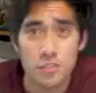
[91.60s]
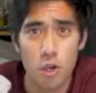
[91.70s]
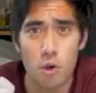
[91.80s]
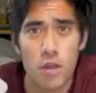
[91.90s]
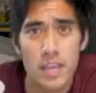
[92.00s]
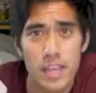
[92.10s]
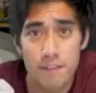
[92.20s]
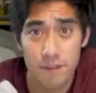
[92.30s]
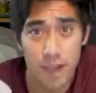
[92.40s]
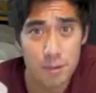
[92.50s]
So,
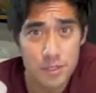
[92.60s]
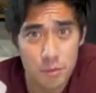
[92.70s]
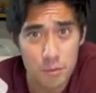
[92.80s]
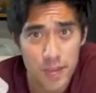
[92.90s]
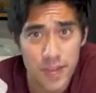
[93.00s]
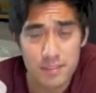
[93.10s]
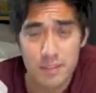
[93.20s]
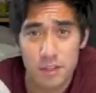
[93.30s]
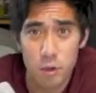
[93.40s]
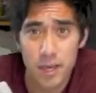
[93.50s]
if I was correct,
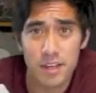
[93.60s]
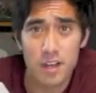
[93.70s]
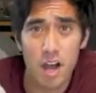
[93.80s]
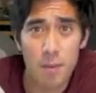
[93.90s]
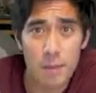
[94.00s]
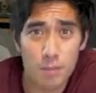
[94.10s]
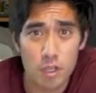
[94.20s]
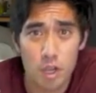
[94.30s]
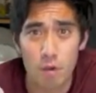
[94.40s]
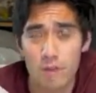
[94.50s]
go ahead and comment
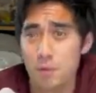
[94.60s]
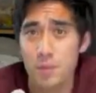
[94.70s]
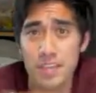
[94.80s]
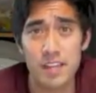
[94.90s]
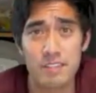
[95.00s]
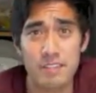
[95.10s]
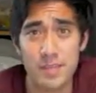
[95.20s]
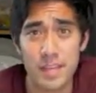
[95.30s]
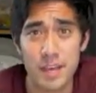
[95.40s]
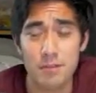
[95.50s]
below. If you were thinking of
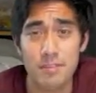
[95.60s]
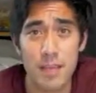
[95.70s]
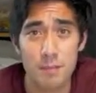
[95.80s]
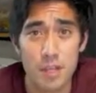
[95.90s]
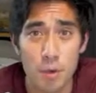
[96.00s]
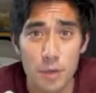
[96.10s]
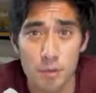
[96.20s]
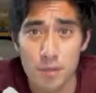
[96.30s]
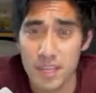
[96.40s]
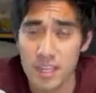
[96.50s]
something else, let me know what
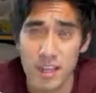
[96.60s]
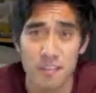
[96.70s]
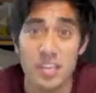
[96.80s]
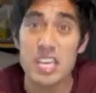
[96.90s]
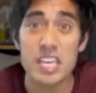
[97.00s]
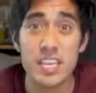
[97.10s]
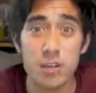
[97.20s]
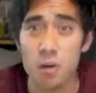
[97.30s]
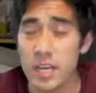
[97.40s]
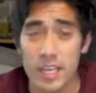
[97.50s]
you're thinking of, an
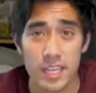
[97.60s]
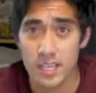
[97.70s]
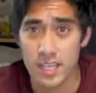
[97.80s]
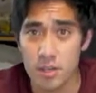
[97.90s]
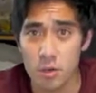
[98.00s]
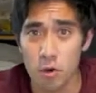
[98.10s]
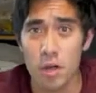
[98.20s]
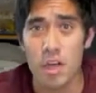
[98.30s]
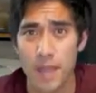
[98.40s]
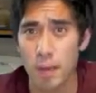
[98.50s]
eel, an
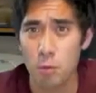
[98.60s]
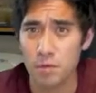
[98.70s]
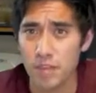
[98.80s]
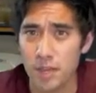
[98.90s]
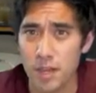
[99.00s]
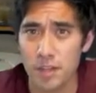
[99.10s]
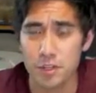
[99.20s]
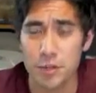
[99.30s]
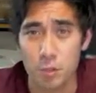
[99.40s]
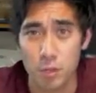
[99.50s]
eagle. I won't tell you how the
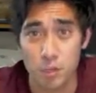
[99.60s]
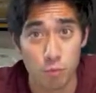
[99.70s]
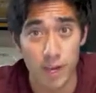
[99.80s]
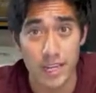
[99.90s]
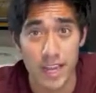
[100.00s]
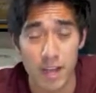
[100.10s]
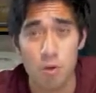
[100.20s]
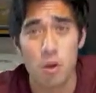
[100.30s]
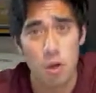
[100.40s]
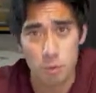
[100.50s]
trick works right
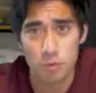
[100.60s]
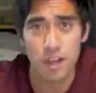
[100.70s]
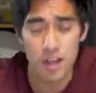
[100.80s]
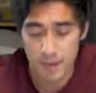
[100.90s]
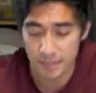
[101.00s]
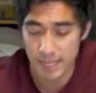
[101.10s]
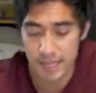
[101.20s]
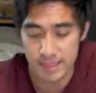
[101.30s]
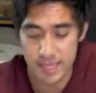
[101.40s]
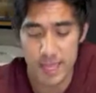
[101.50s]
now. We'll talk about that
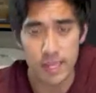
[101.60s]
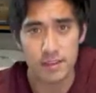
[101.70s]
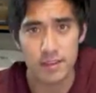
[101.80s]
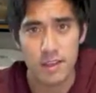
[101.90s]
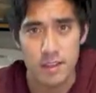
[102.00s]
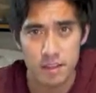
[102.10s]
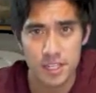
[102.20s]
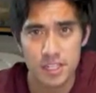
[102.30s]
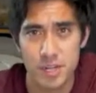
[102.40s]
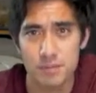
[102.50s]
at the end.
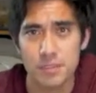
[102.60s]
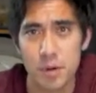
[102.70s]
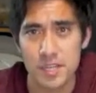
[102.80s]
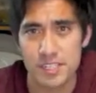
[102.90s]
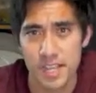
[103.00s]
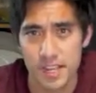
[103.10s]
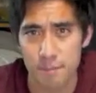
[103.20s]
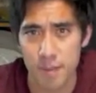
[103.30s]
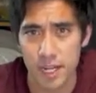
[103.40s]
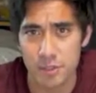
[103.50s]
Let's jump to our
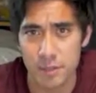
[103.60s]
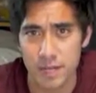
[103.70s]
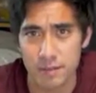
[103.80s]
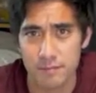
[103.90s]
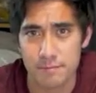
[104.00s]
second mind trick.